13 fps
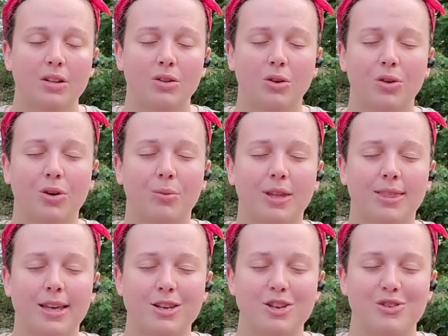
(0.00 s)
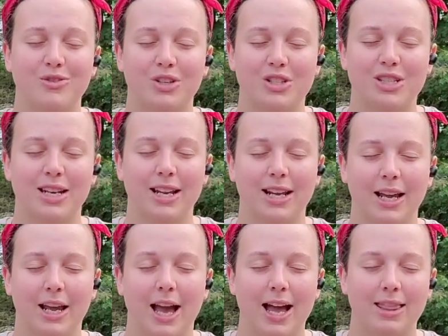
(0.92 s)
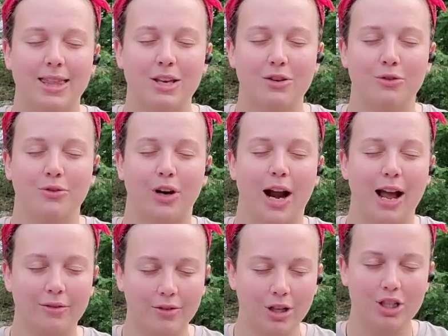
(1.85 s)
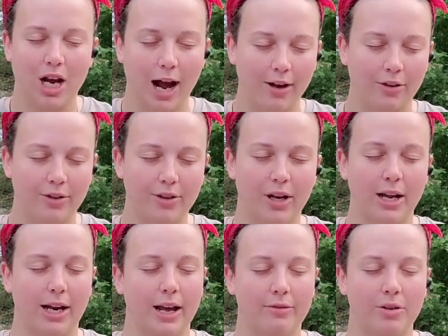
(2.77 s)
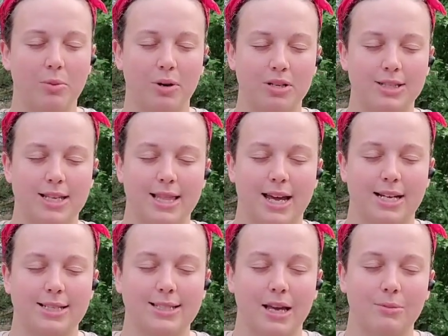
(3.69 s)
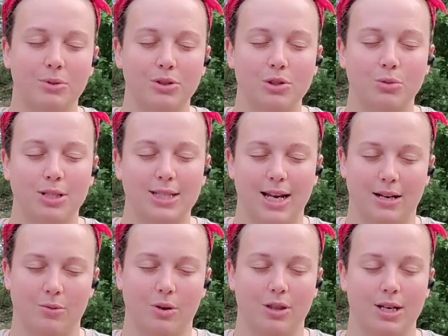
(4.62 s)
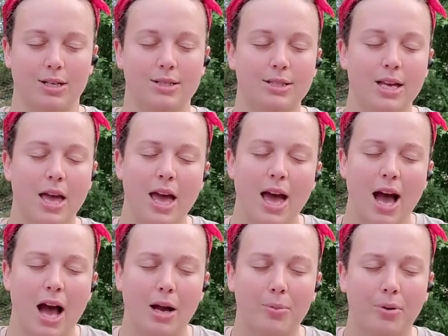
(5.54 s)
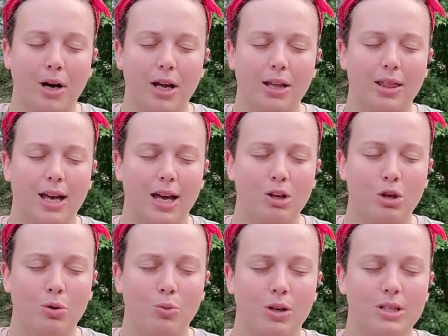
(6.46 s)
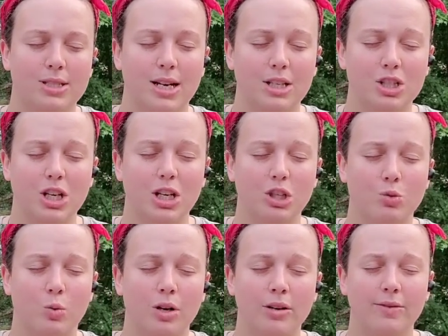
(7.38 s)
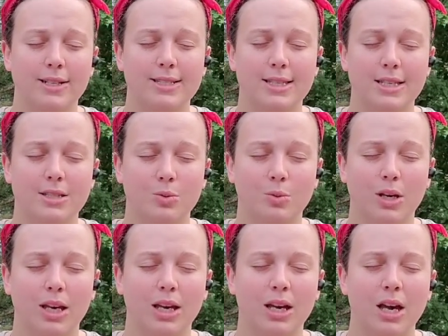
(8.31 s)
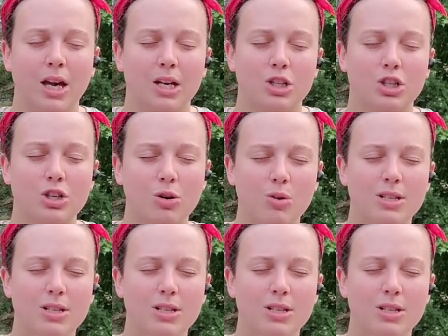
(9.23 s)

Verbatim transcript: Lord, we thank you for today. I thank you for every child and every person that is able to attend with us. I pray that you would touch each one of us this week. Show